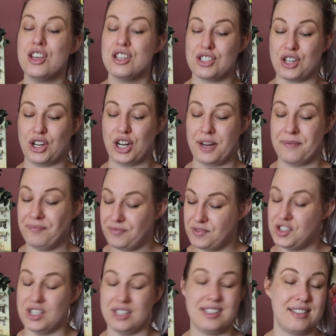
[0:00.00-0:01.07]
So
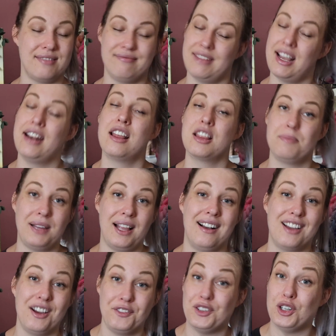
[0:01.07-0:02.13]
just another
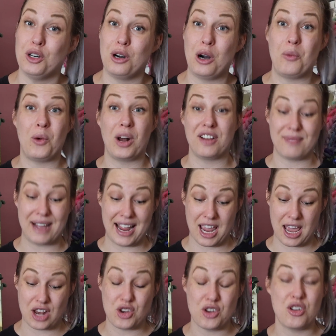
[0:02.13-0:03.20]
plug for one of
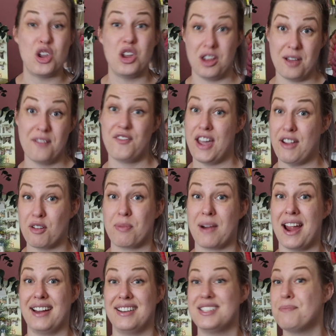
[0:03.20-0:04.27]
my new favorite
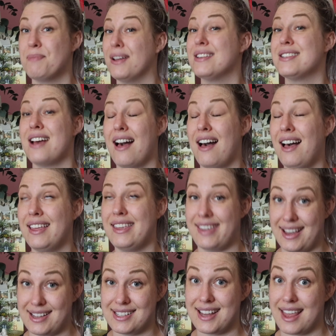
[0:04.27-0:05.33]
brands, because
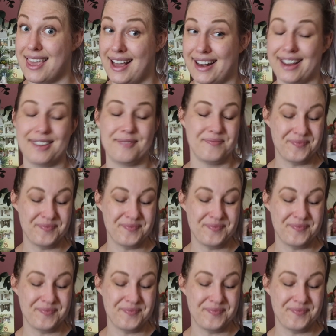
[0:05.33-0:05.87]
yes, get it.